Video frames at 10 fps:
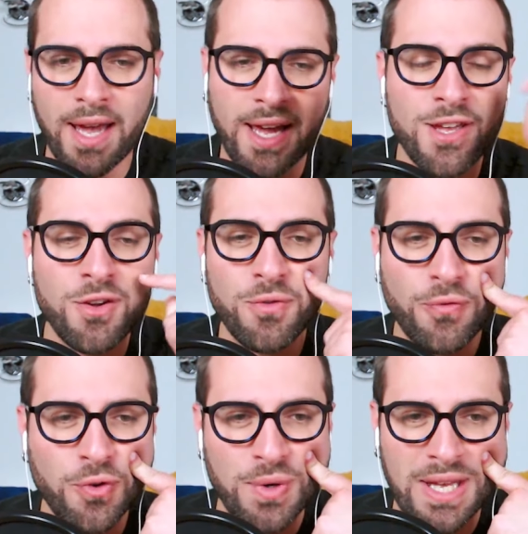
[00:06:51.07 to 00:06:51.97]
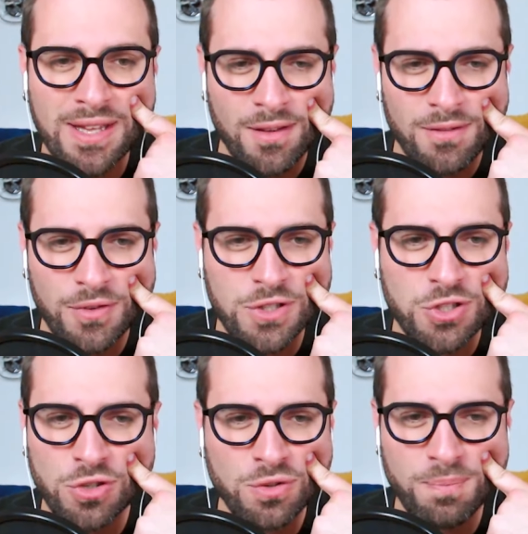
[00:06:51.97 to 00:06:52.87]
Are you for real? The
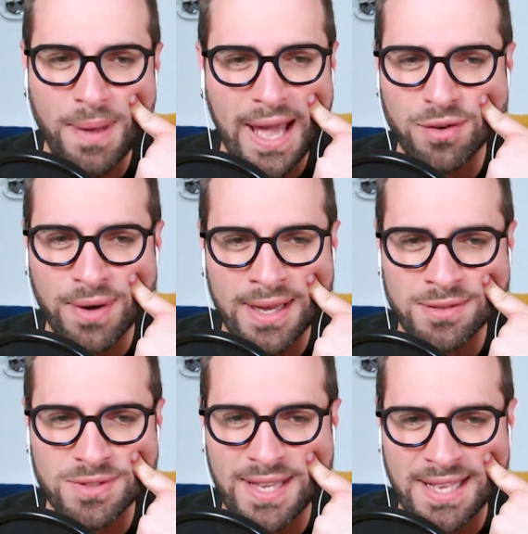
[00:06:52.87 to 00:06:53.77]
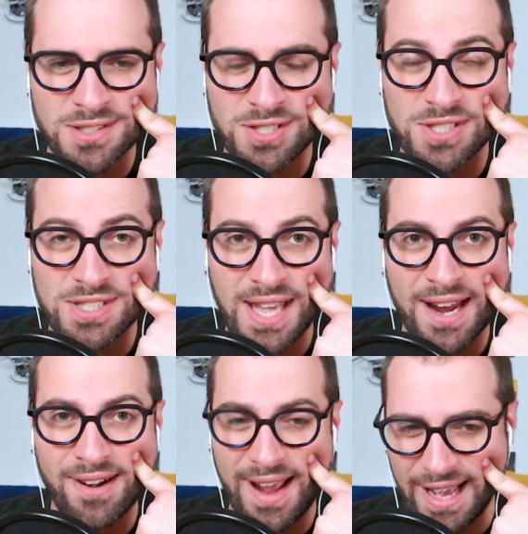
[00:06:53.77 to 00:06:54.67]
two background dancers
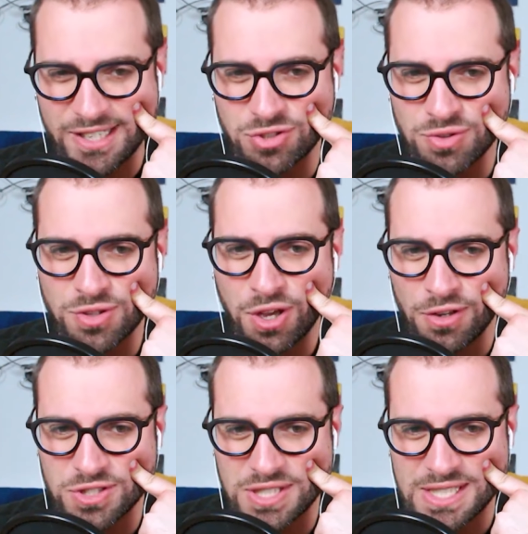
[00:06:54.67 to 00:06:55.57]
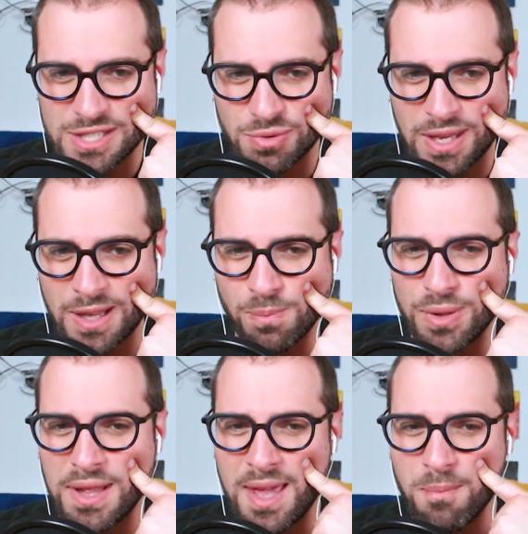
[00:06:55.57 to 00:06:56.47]
are actual coaches. We can
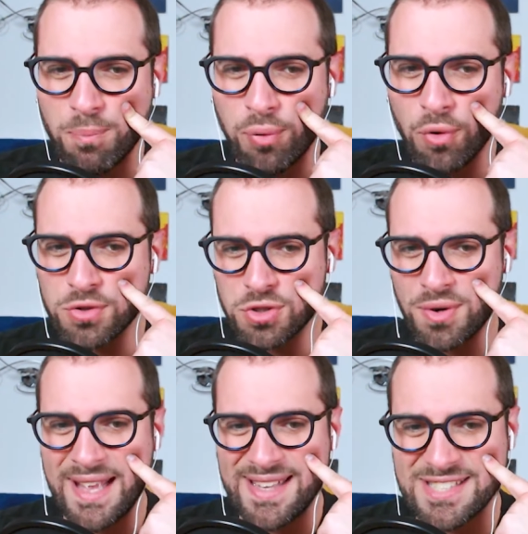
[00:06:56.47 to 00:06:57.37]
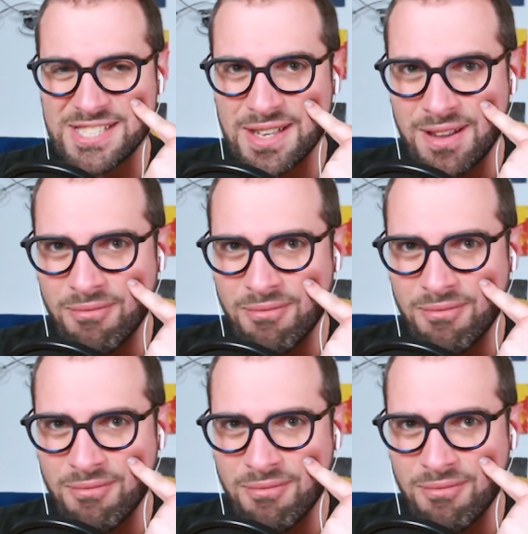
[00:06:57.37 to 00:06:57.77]
play portraits.